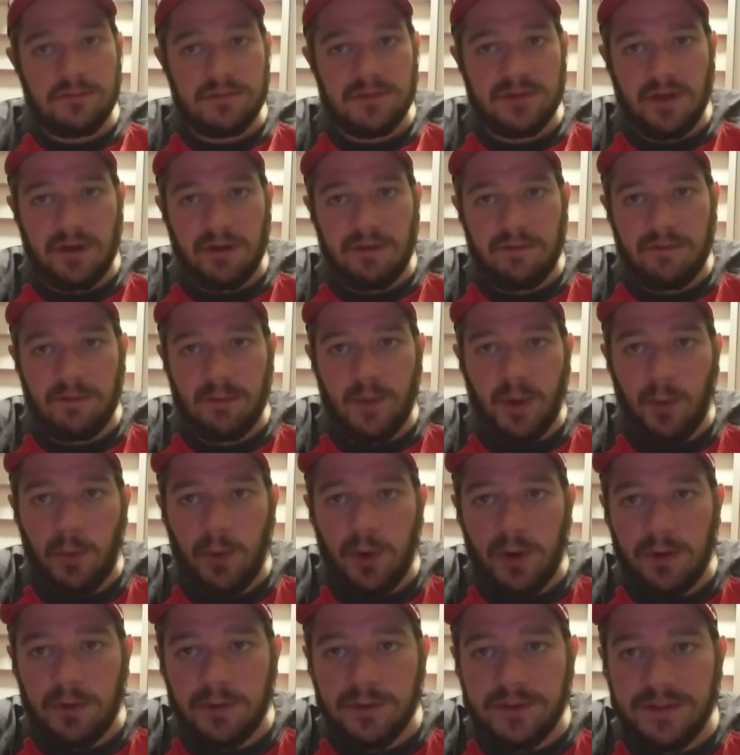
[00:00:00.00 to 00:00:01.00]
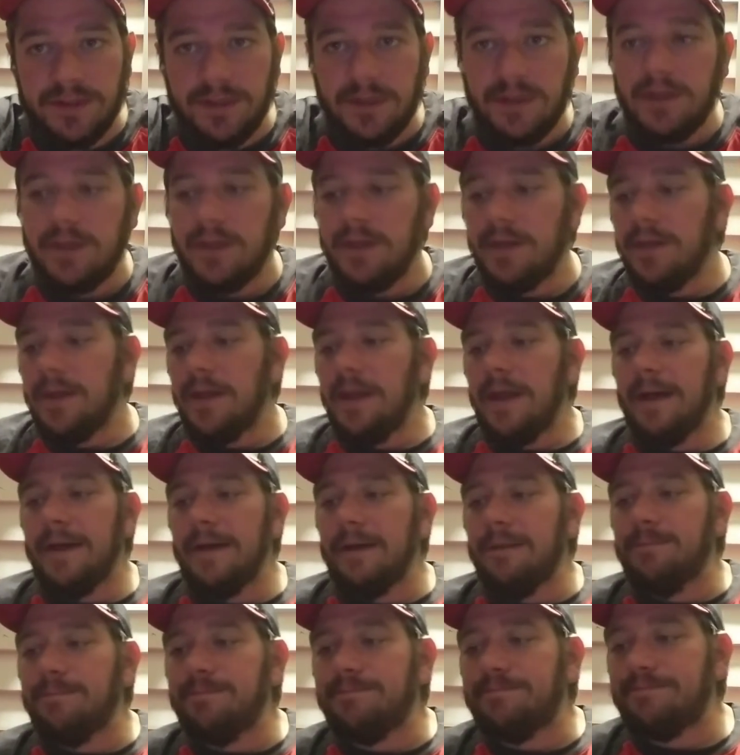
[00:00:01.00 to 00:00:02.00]
Sorry for my words.
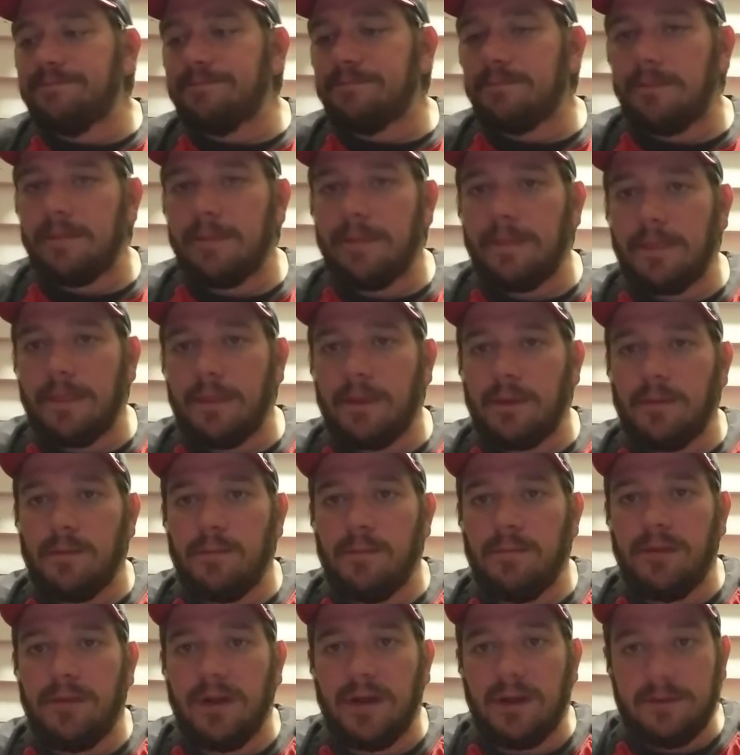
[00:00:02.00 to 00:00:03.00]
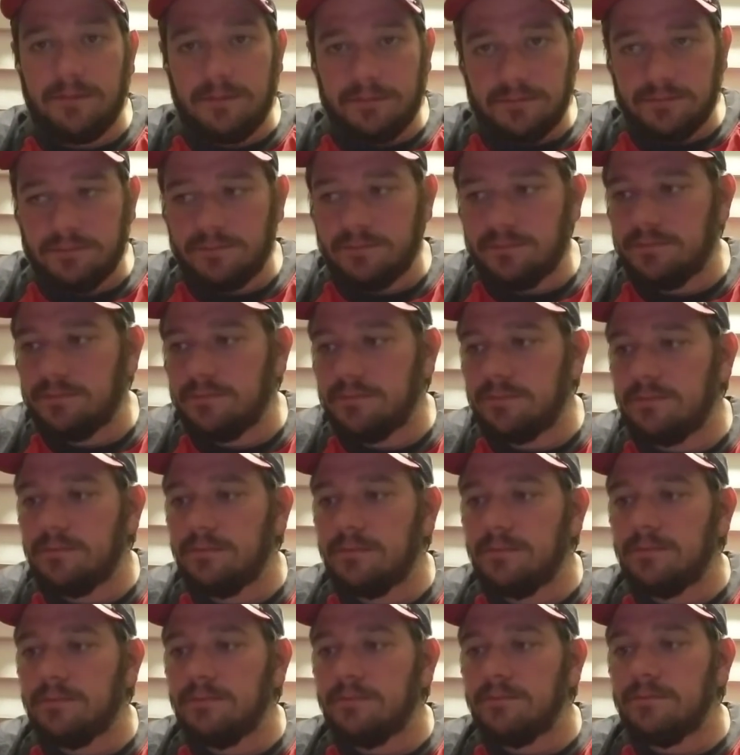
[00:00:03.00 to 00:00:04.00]
But
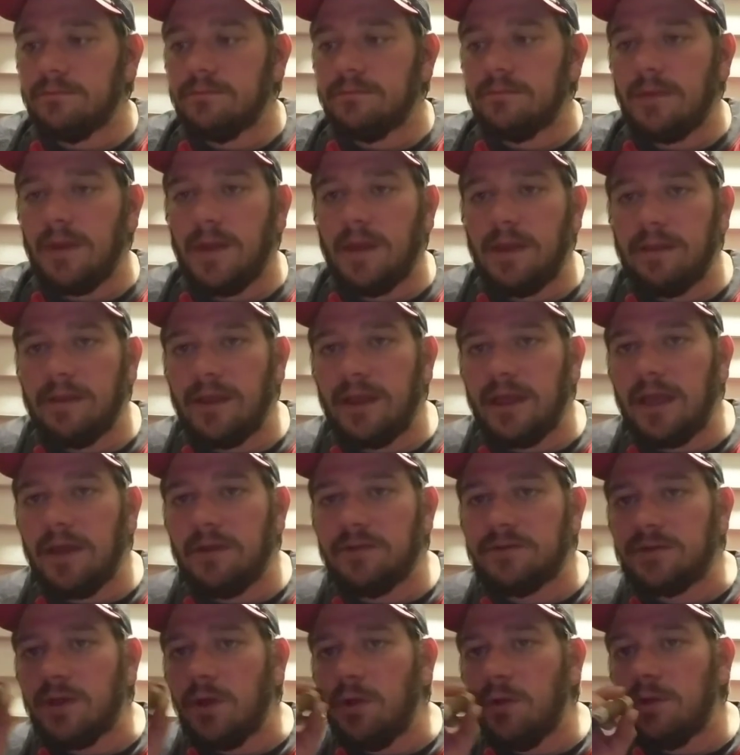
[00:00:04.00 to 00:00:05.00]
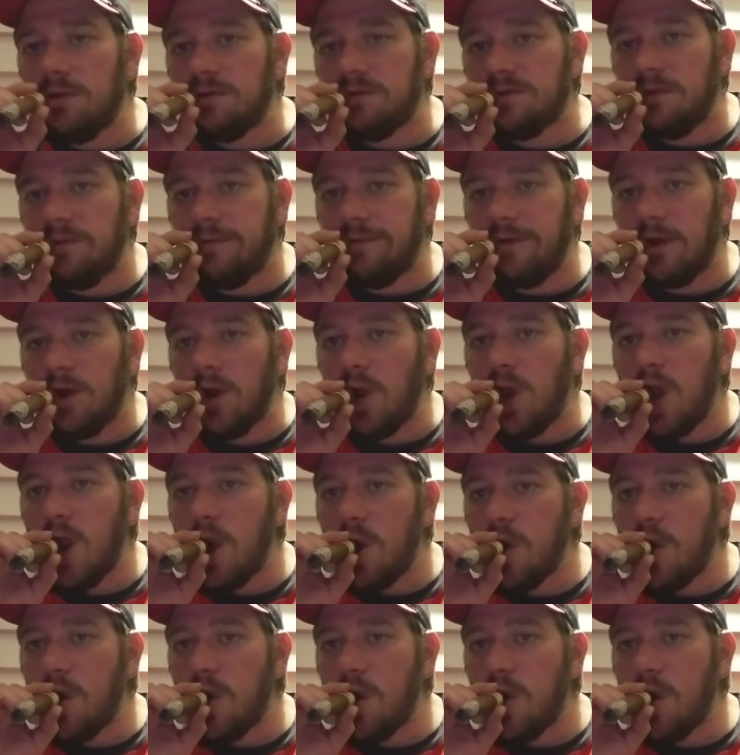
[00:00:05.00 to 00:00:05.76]
I like how it's going so far.